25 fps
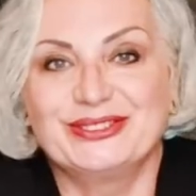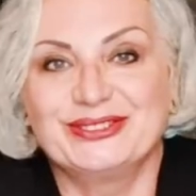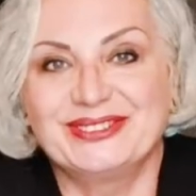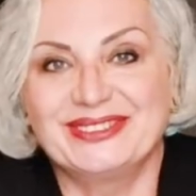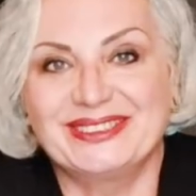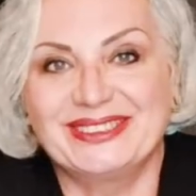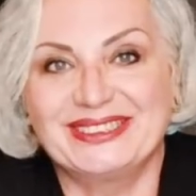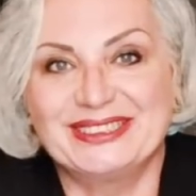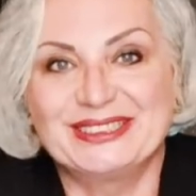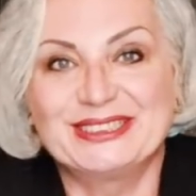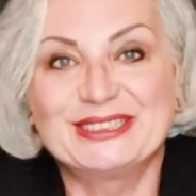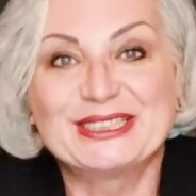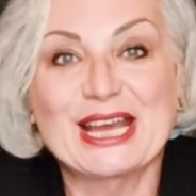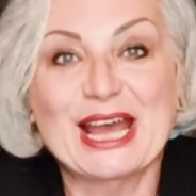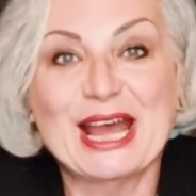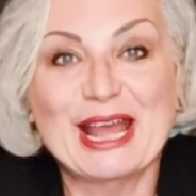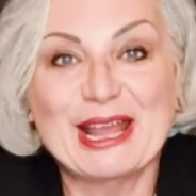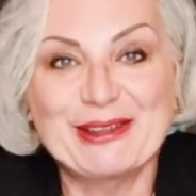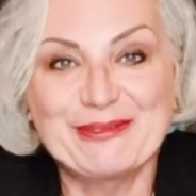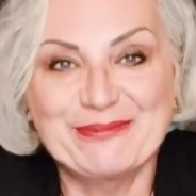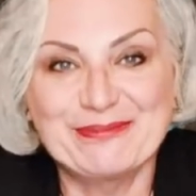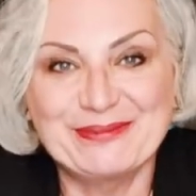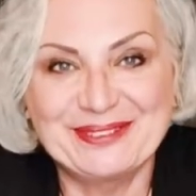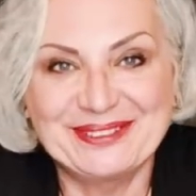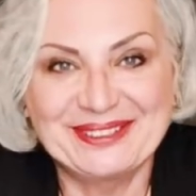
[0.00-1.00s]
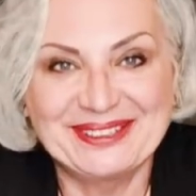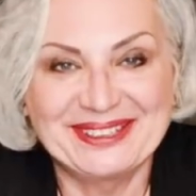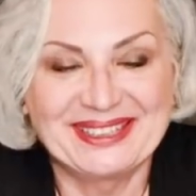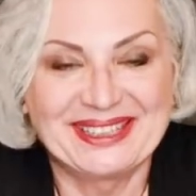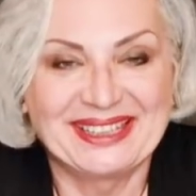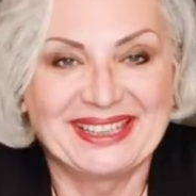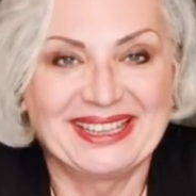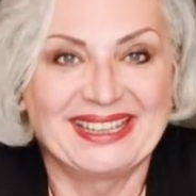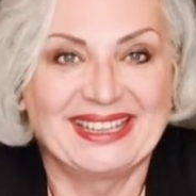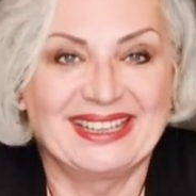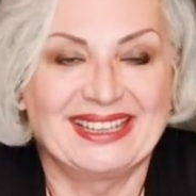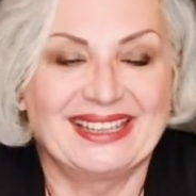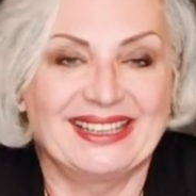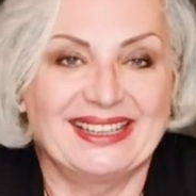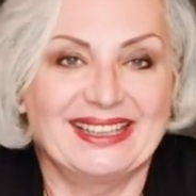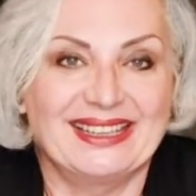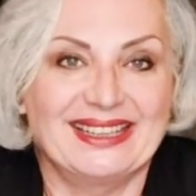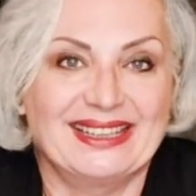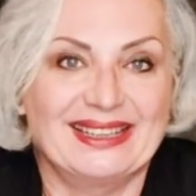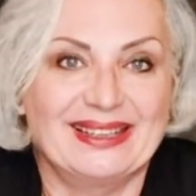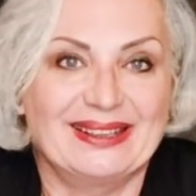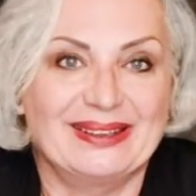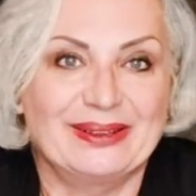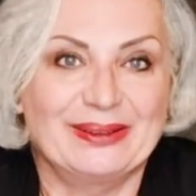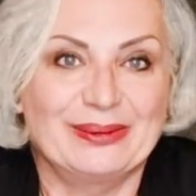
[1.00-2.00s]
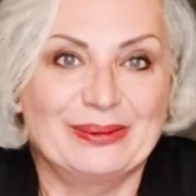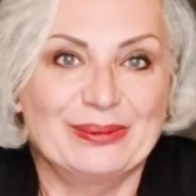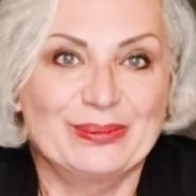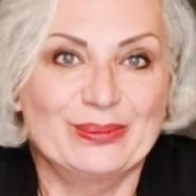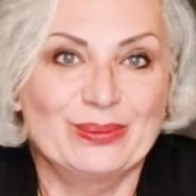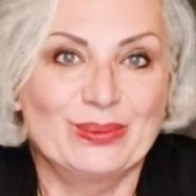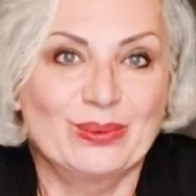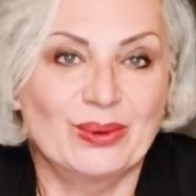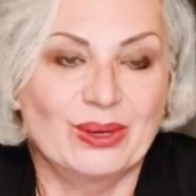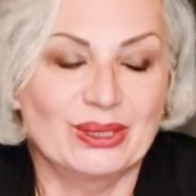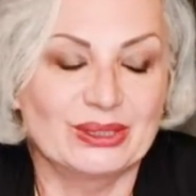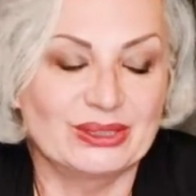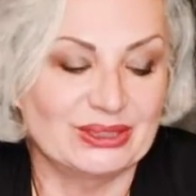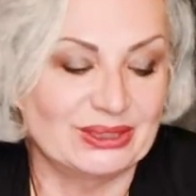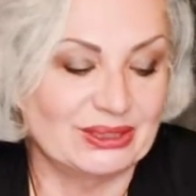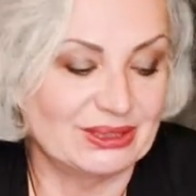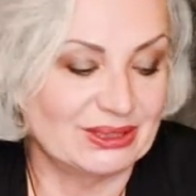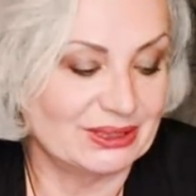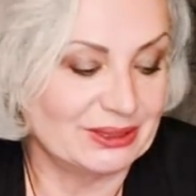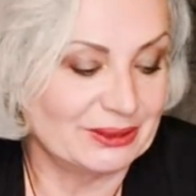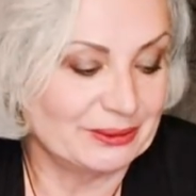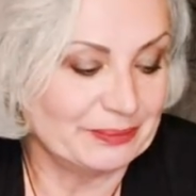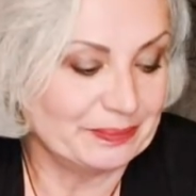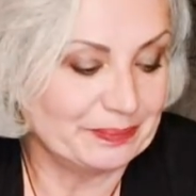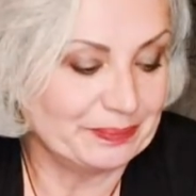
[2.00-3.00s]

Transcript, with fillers: in time uh, what